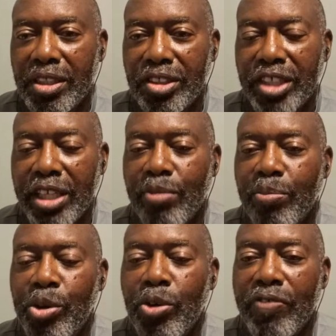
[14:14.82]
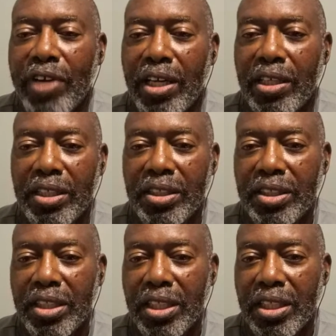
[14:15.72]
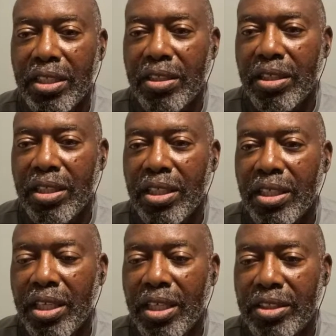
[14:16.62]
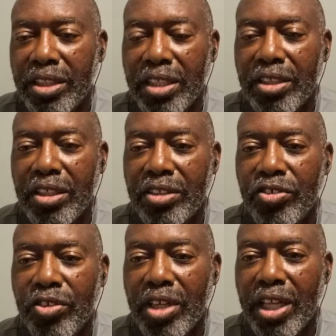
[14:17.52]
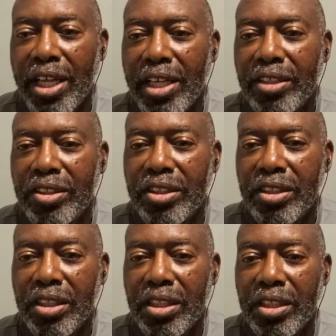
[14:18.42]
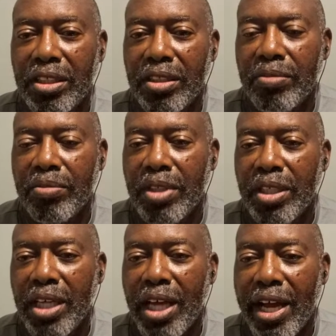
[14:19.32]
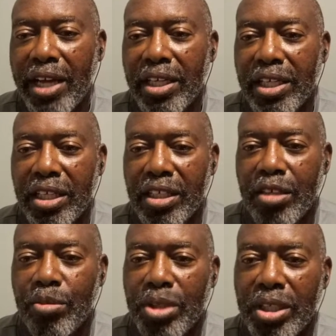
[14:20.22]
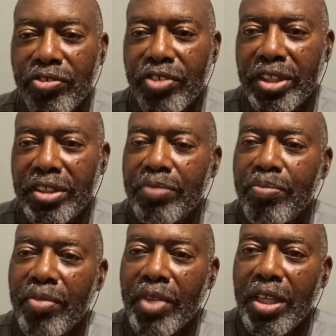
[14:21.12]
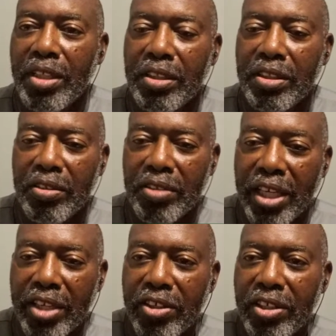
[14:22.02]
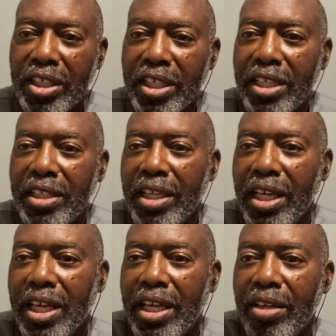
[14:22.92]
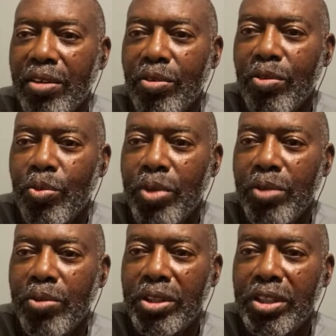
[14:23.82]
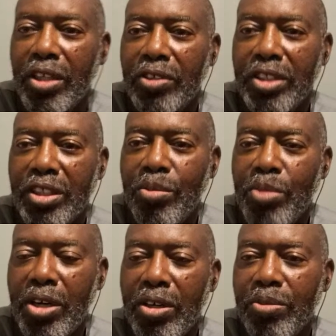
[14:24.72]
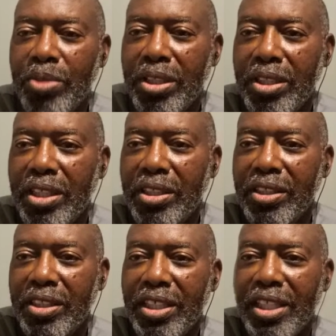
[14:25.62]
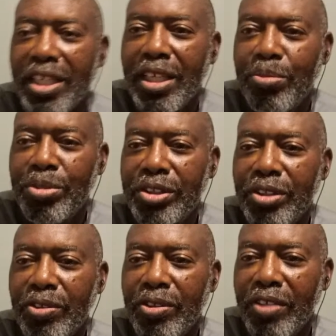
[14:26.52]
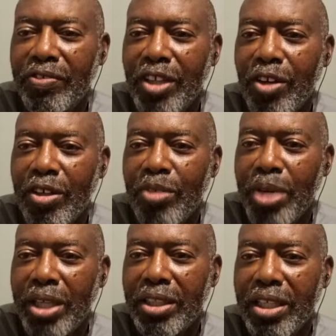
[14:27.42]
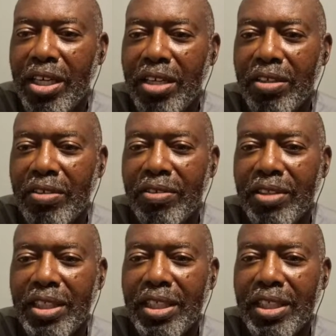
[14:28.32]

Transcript: the same profile as the industrialized high income countries. So thank you again, and we will talk to you tomorrow with another episode of Talking About the Congo.